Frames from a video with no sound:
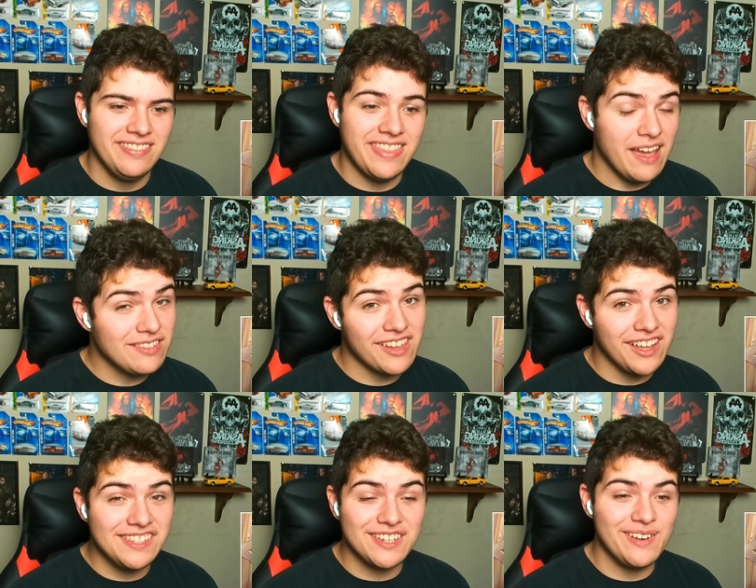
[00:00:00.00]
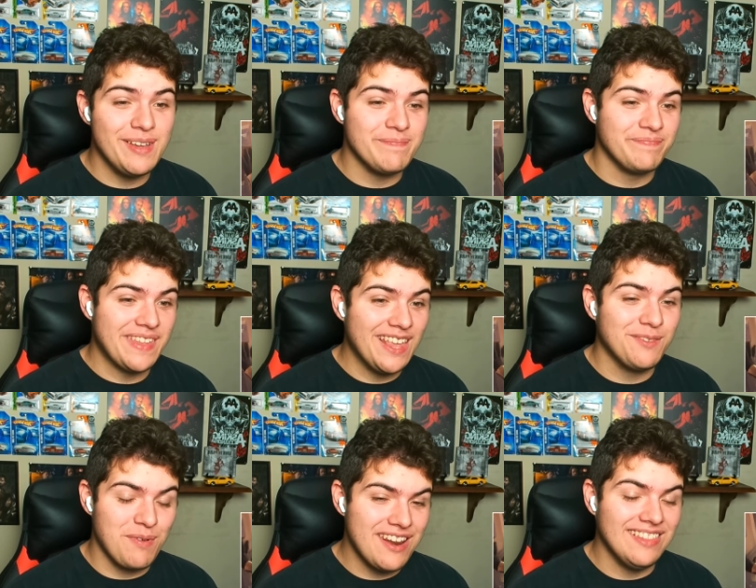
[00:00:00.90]
That was a good stream. That was
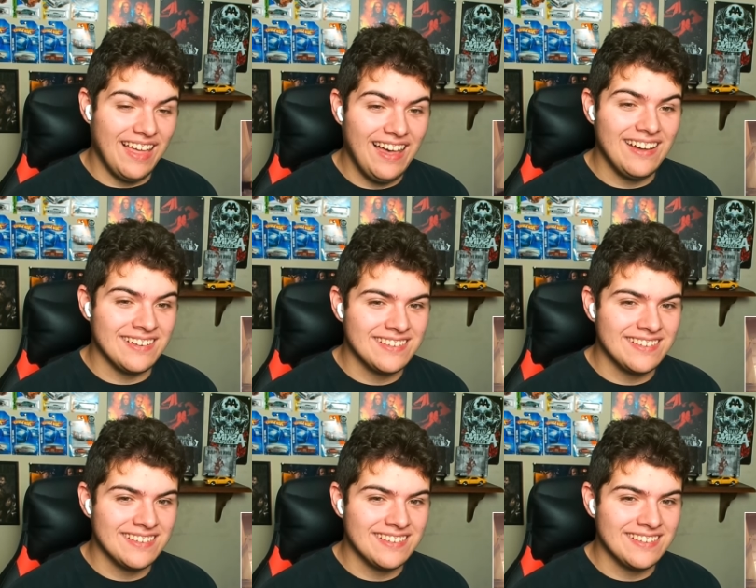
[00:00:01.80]
pretty long.